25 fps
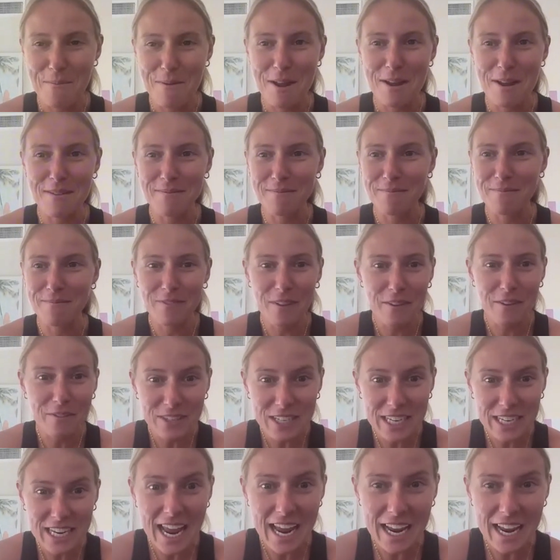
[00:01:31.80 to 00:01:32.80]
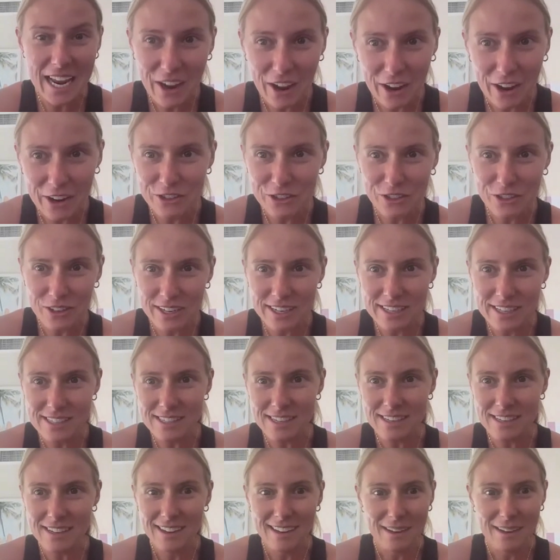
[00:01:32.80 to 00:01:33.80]
in 58
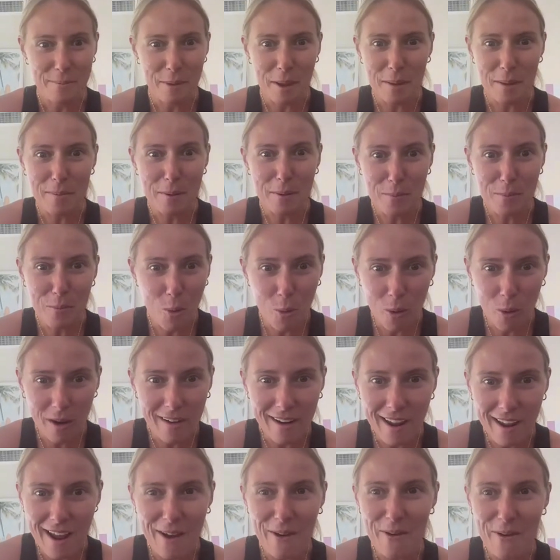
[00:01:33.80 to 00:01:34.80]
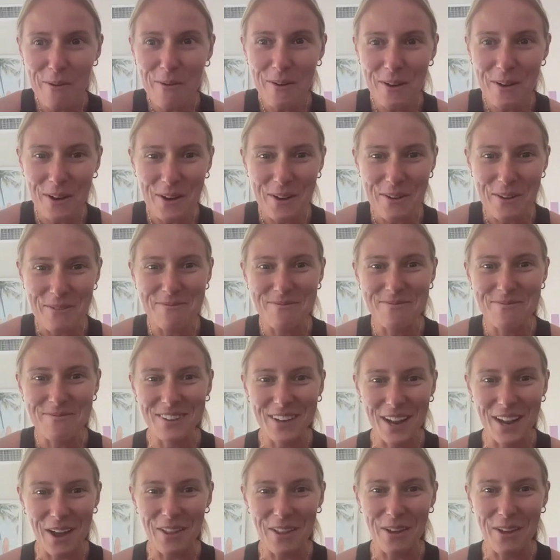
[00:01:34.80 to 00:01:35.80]
countries, maybe more now,
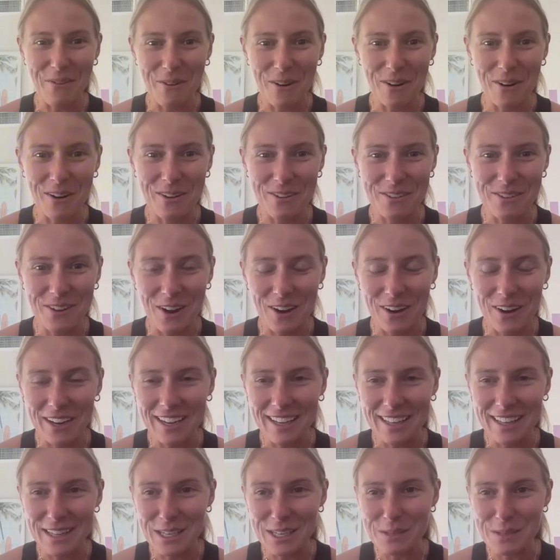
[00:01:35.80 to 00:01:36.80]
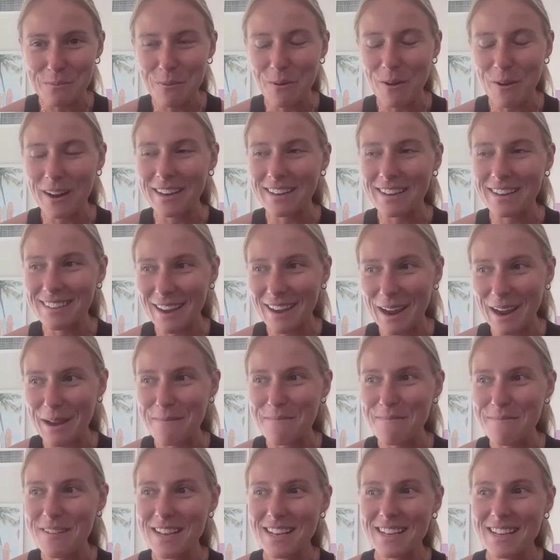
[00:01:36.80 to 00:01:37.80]
now that we're talking at this point in
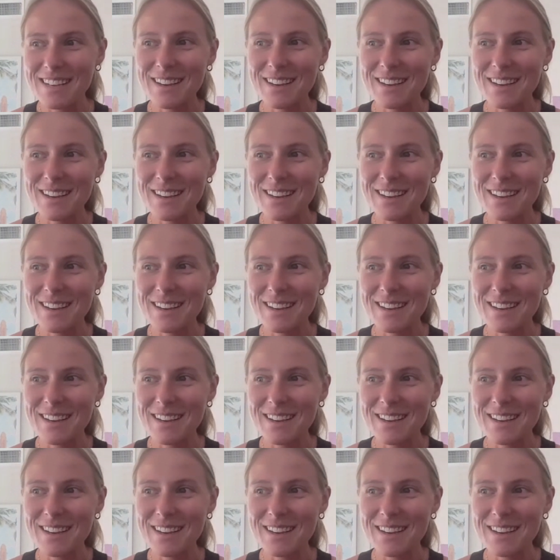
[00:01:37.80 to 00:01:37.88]
time.